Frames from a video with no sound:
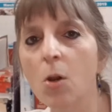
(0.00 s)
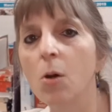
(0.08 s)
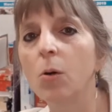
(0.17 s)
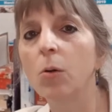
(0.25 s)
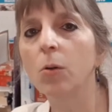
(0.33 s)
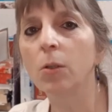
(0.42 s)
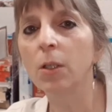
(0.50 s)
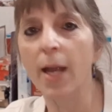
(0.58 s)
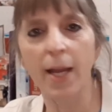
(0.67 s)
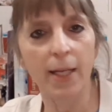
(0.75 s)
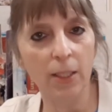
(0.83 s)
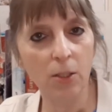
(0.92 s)
or
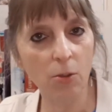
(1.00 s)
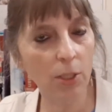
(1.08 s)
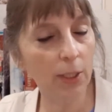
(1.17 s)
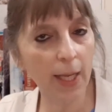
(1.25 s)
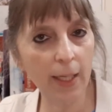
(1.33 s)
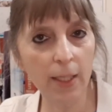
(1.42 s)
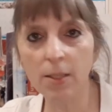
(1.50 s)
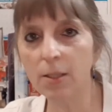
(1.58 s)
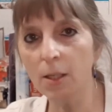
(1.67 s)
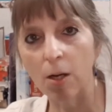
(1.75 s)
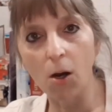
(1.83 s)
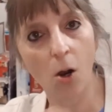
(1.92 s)
adding ukuleles,
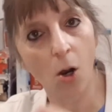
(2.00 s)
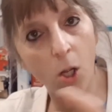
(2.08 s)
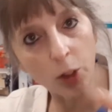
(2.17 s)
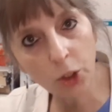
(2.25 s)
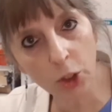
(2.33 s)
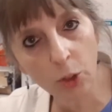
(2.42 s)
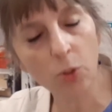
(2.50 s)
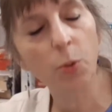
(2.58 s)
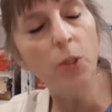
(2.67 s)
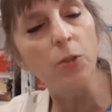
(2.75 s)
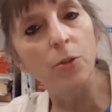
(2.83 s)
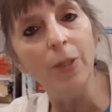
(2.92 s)
all shows
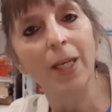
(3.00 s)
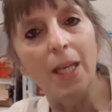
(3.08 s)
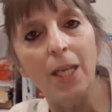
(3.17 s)
what you're doing